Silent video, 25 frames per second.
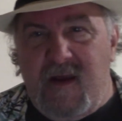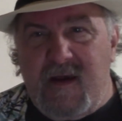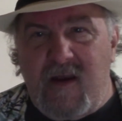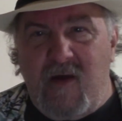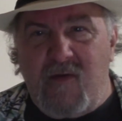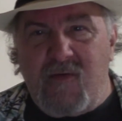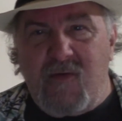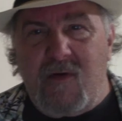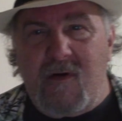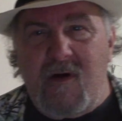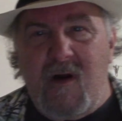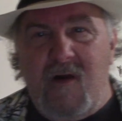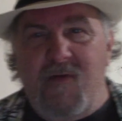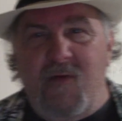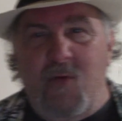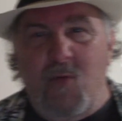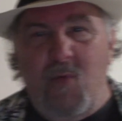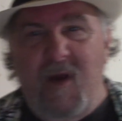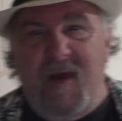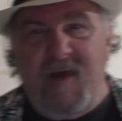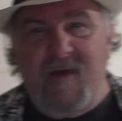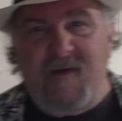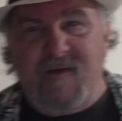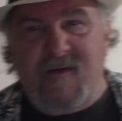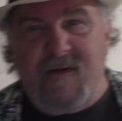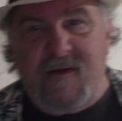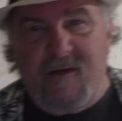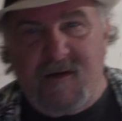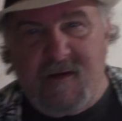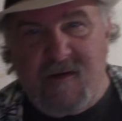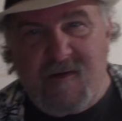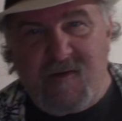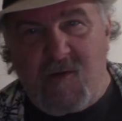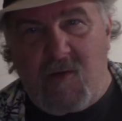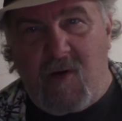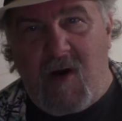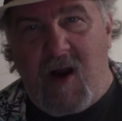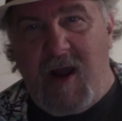Now there are other ways to
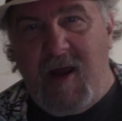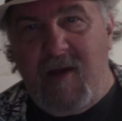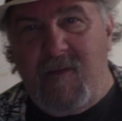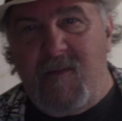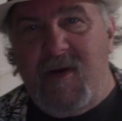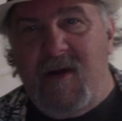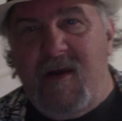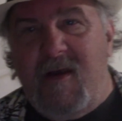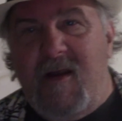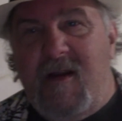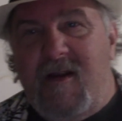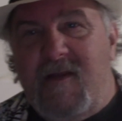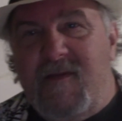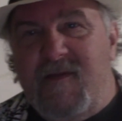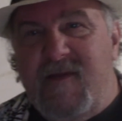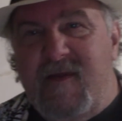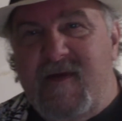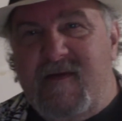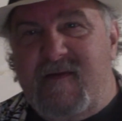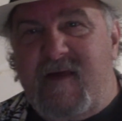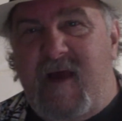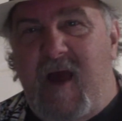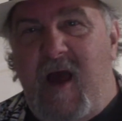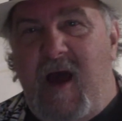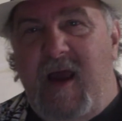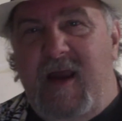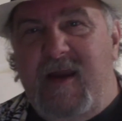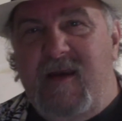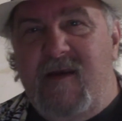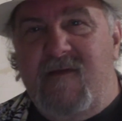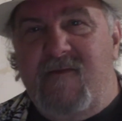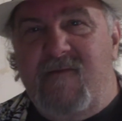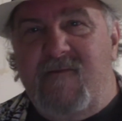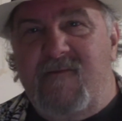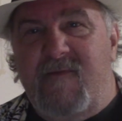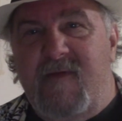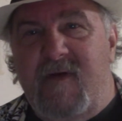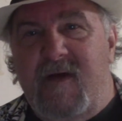describe this kind
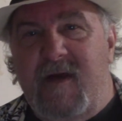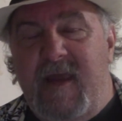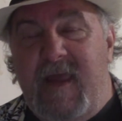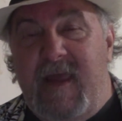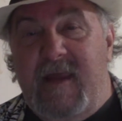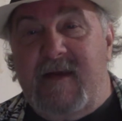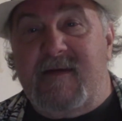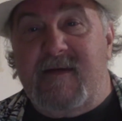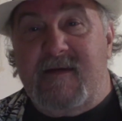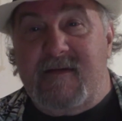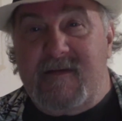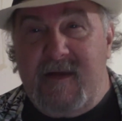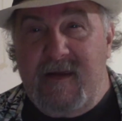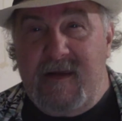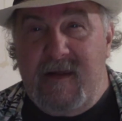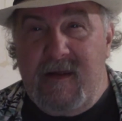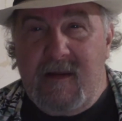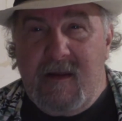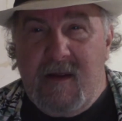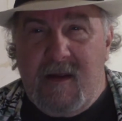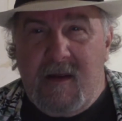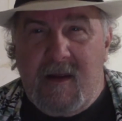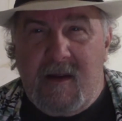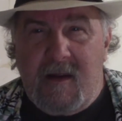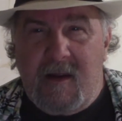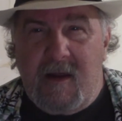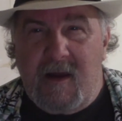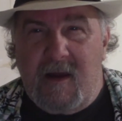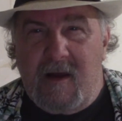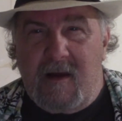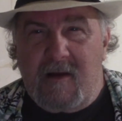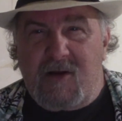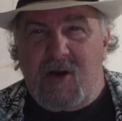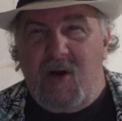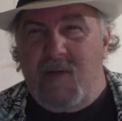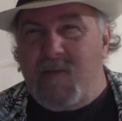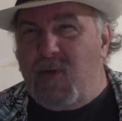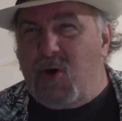of entity.
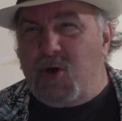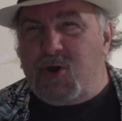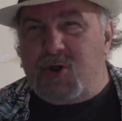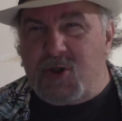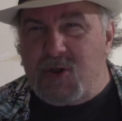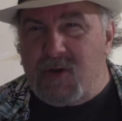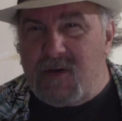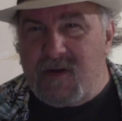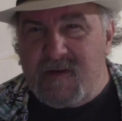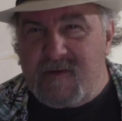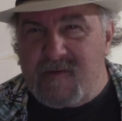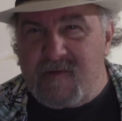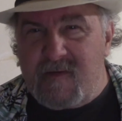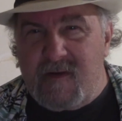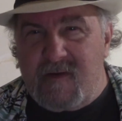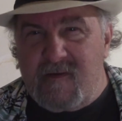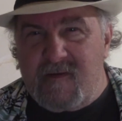Commercial is